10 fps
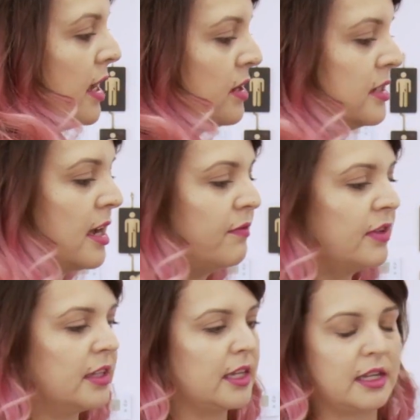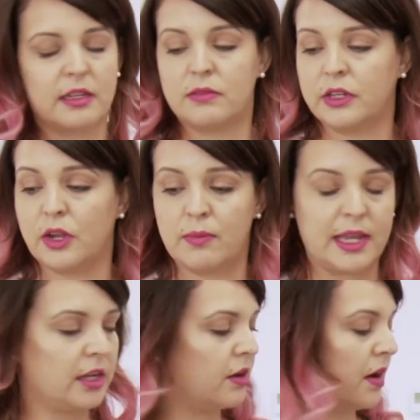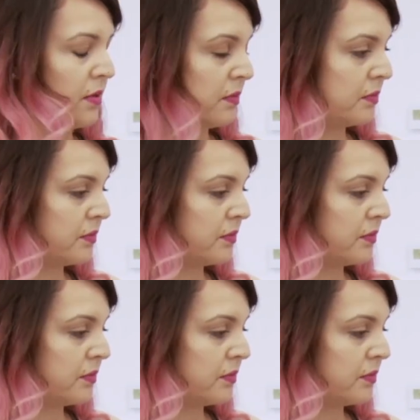and definitely, you know, make it your own.